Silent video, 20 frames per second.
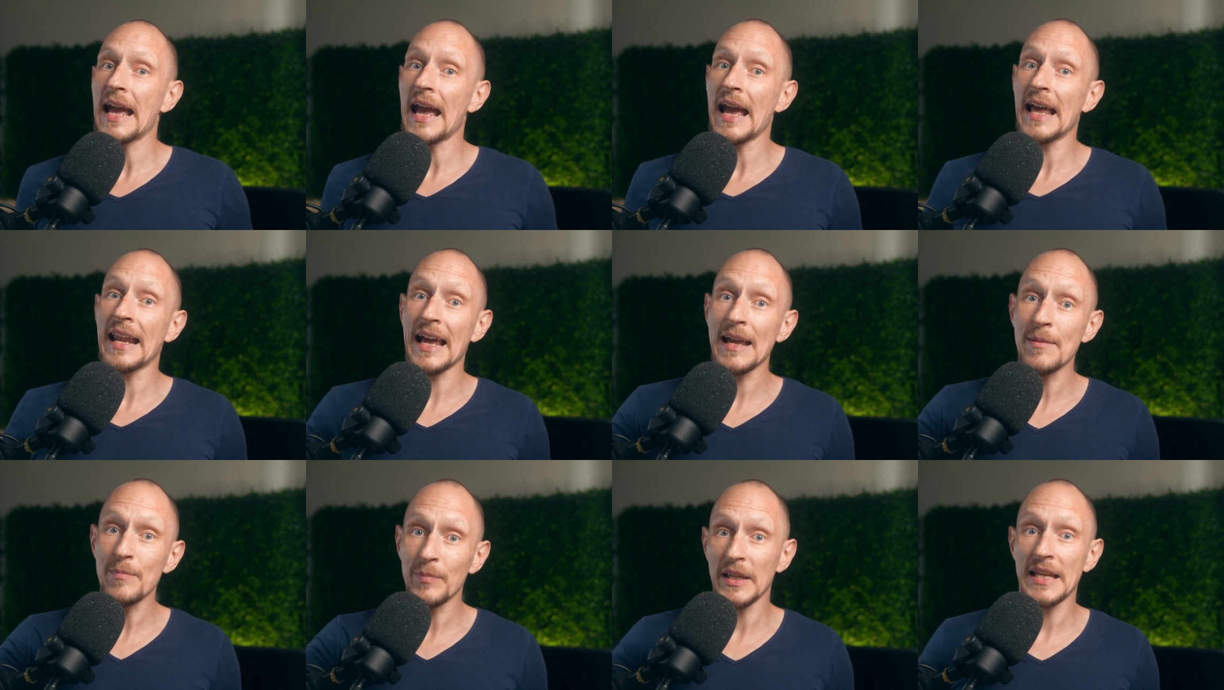and
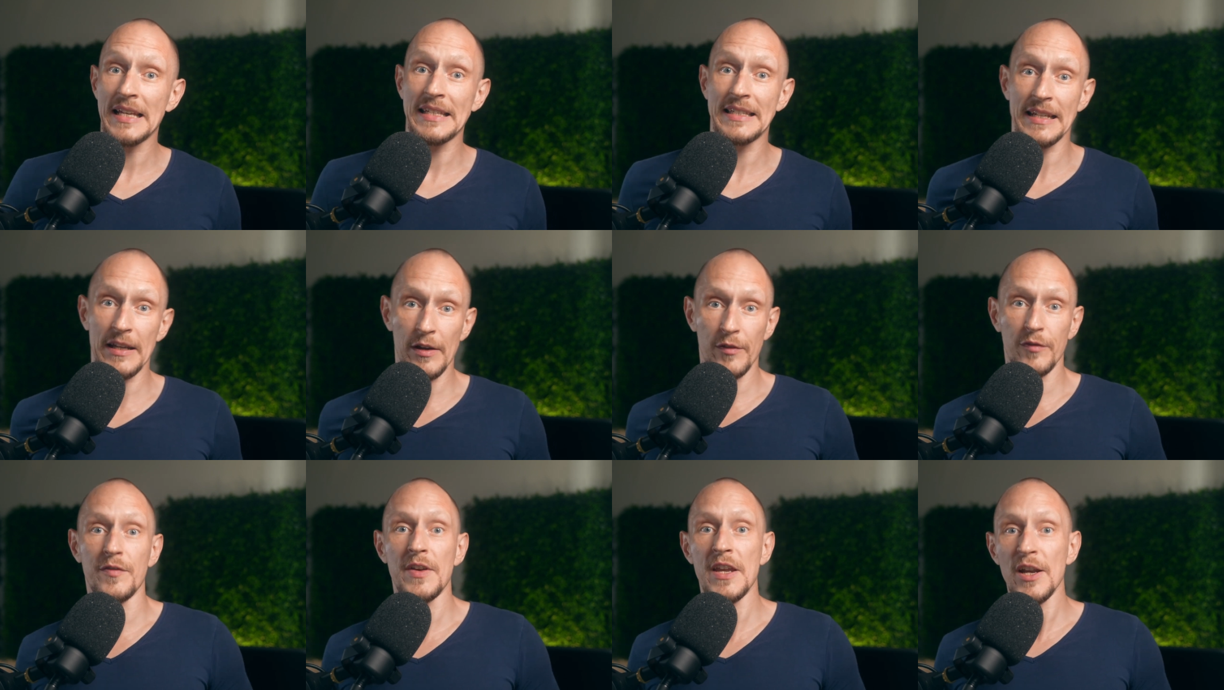I'm placing
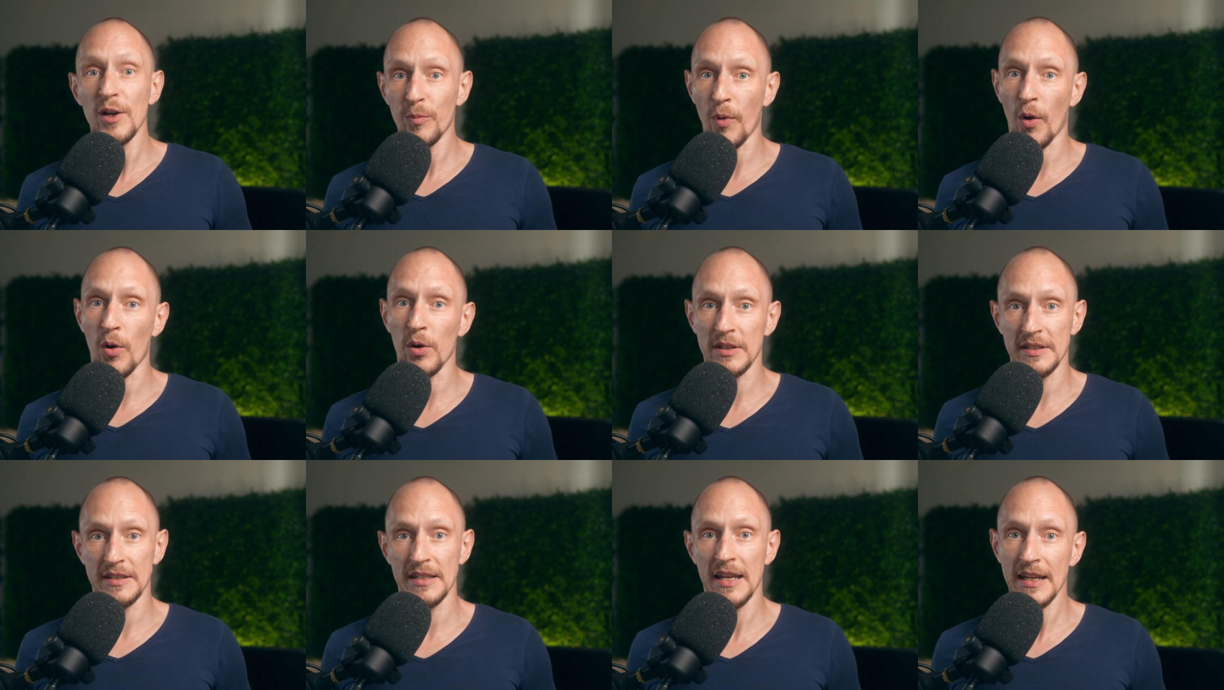a fear
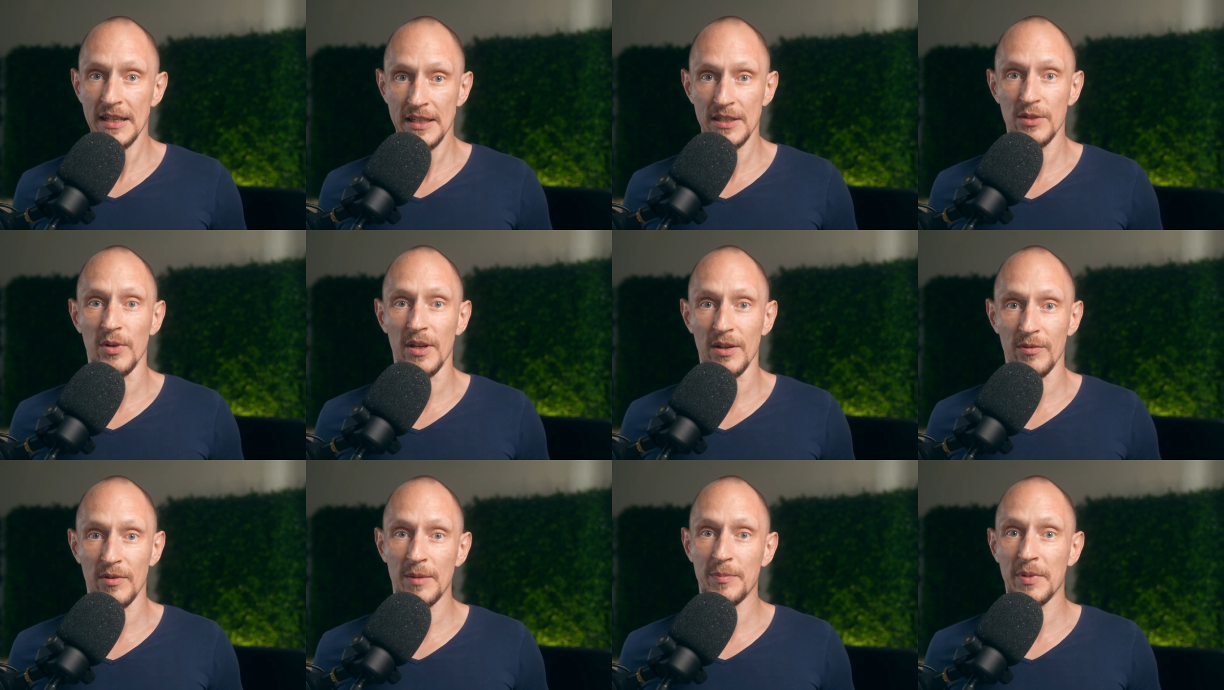box next to
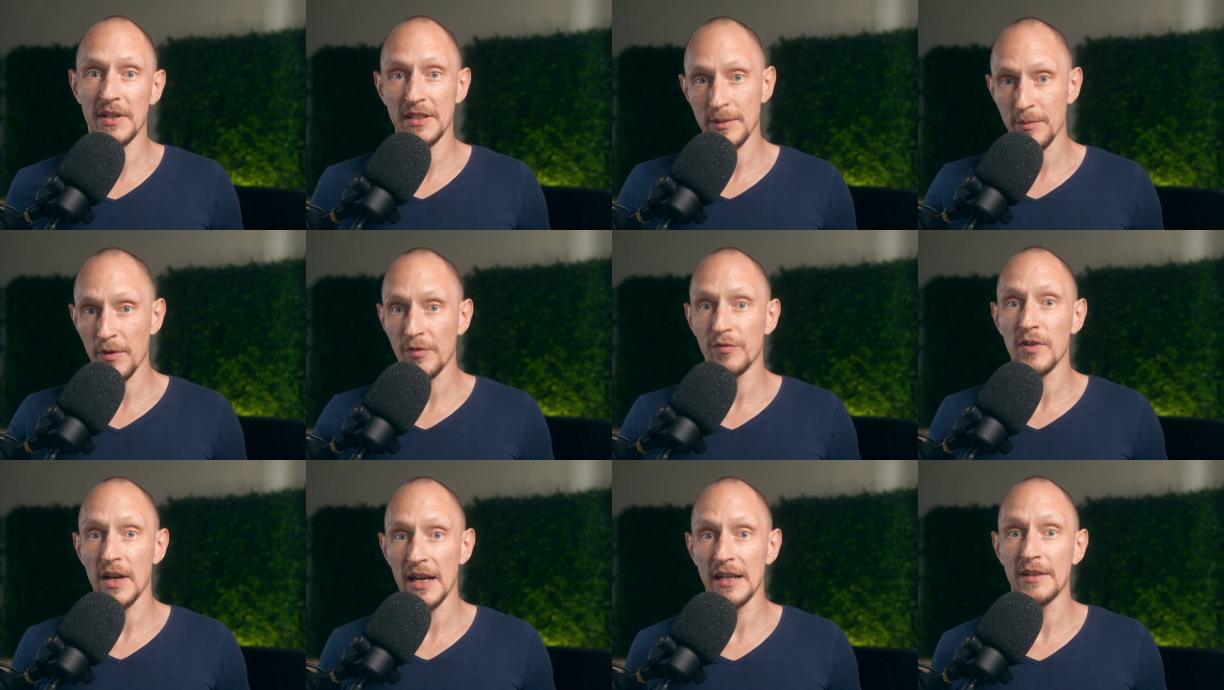it, right? Because I'm
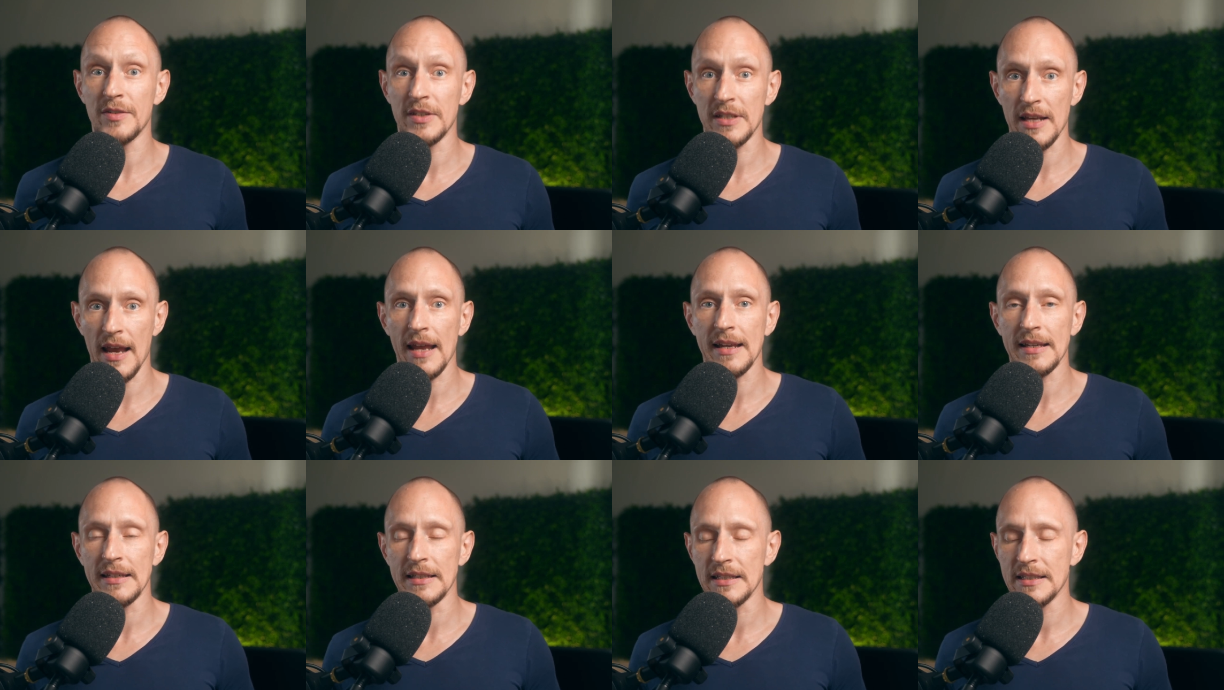afraid of
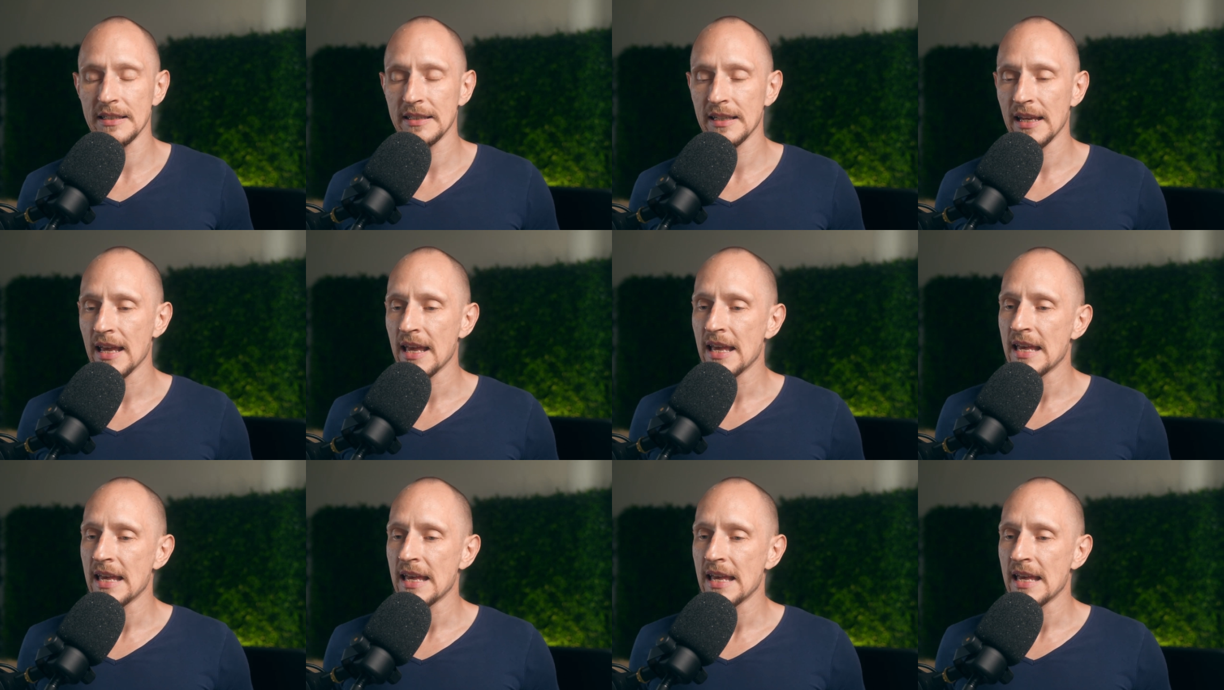sadness.